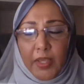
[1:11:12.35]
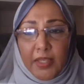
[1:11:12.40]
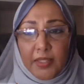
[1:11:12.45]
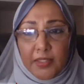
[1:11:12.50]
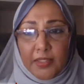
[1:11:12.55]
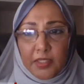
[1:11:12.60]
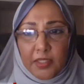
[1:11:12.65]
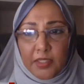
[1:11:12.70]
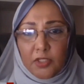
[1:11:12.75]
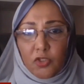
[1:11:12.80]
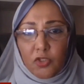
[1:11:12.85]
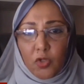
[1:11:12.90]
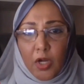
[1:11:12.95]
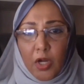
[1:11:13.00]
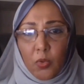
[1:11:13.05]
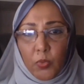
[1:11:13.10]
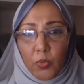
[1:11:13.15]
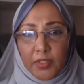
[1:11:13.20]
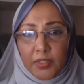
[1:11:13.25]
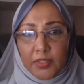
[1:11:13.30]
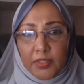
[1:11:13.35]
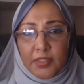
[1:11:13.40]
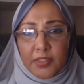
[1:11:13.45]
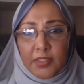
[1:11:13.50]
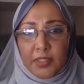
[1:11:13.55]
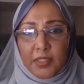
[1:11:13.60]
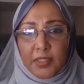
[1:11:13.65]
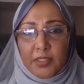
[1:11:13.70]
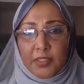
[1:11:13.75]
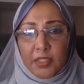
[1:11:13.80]
we enter into our winter
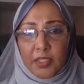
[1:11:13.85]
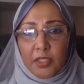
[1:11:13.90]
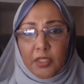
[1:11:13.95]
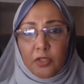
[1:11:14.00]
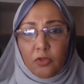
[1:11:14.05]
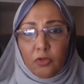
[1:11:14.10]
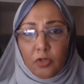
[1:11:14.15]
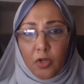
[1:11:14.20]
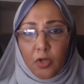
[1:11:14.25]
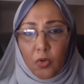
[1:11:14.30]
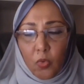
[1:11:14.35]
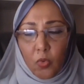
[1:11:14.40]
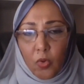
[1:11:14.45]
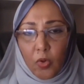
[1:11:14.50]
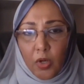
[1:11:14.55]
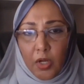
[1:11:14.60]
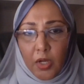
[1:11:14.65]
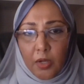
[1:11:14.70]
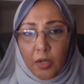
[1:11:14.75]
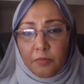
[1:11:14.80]
season, you know,